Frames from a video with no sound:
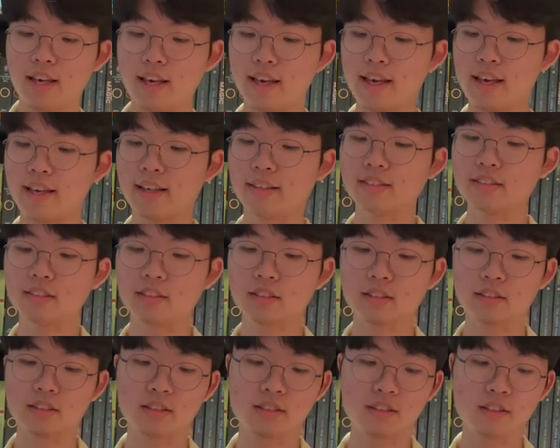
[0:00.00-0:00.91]

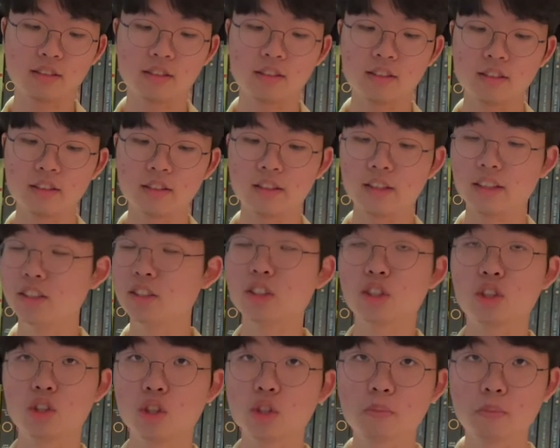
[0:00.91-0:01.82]
And it's a
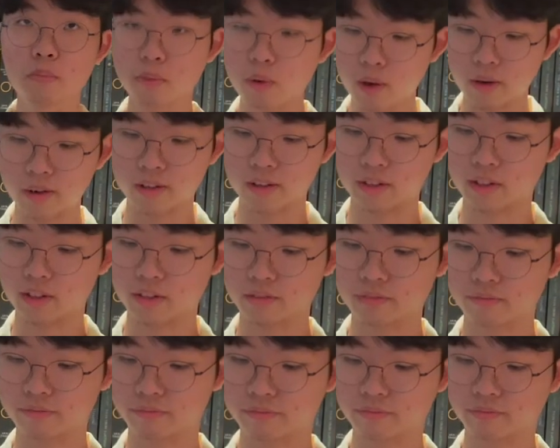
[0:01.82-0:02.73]
good book.
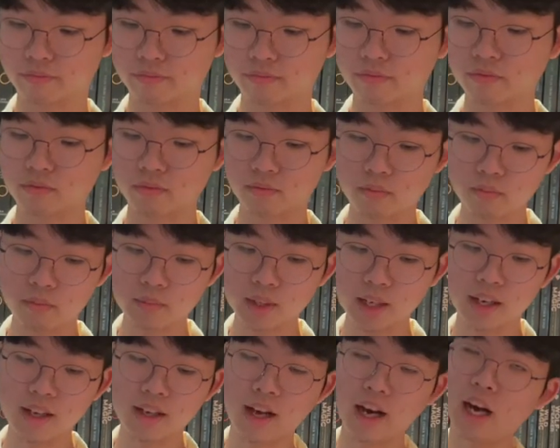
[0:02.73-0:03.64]

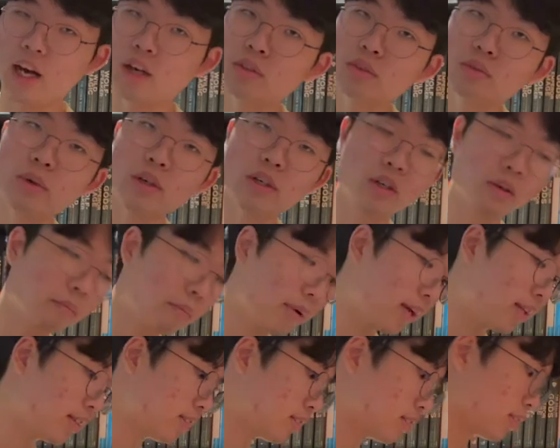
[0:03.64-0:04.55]
I would
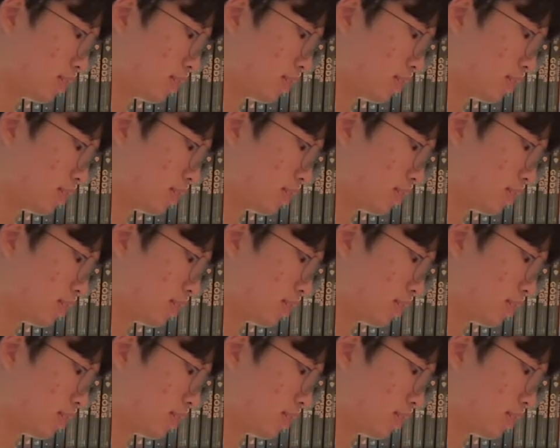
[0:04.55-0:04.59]
recommend